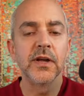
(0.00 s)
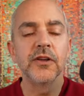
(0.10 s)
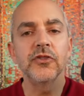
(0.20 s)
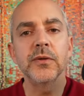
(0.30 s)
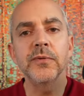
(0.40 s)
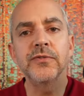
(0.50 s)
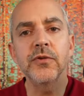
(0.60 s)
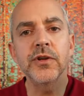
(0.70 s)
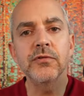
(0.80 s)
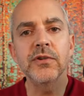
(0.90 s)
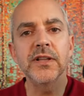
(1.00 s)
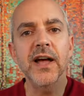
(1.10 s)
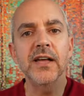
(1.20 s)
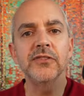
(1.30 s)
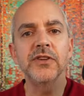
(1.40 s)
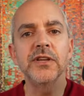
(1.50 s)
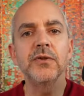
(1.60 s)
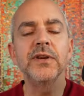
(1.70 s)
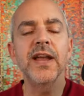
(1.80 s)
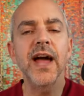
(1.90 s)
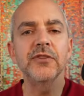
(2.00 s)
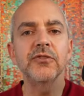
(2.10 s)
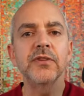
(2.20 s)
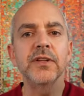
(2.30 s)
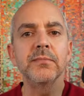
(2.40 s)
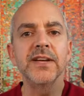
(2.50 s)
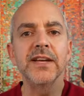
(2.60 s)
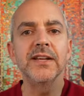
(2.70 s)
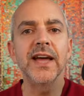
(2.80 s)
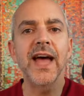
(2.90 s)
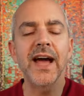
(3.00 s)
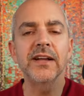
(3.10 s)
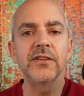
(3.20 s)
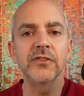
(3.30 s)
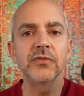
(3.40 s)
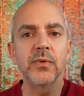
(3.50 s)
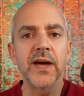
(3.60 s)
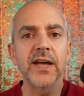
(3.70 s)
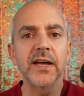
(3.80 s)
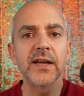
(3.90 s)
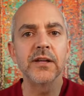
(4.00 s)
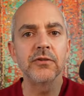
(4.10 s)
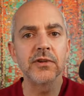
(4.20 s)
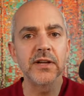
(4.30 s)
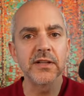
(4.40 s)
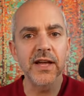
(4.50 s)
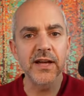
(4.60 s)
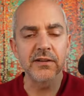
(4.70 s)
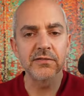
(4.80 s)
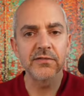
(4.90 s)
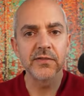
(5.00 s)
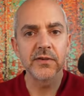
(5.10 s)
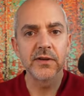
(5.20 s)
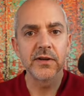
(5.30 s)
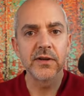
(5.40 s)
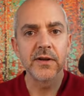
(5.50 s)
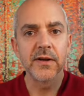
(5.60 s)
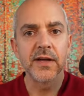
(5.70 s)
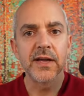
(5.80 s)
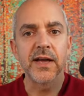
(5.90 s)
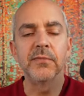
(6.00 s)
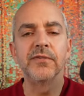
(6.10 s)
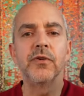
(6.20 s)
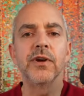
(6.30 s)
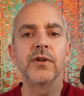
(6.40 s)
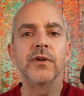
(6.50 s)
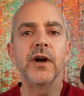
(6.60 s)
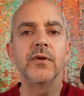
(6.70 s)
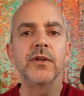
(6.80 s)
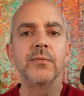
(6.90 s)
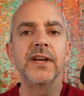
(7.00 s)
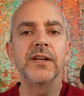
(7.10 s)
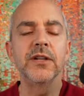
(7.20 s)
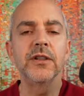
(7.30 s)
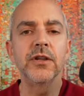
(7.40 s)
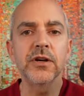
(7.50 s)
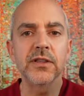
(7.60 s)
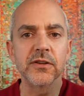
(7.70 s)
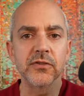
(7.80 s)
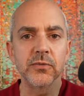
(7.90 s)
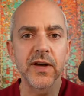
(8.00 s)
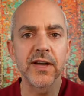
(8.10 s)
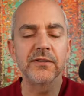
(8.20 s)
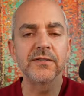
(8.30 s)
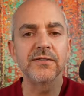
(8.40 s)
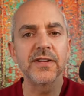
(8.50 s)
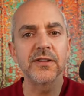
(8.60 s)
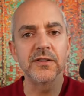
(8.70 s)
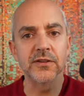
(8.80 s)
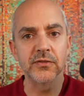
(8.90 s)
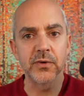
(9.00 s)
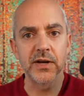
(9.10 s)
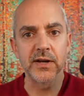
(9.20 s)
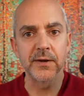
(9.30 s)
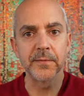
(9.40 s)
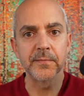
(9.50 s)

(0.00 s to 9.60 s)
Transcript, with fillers: So that before you realize it, you naturally begin to act this way in real life. And before you know it, you begin to look this way and feel this way.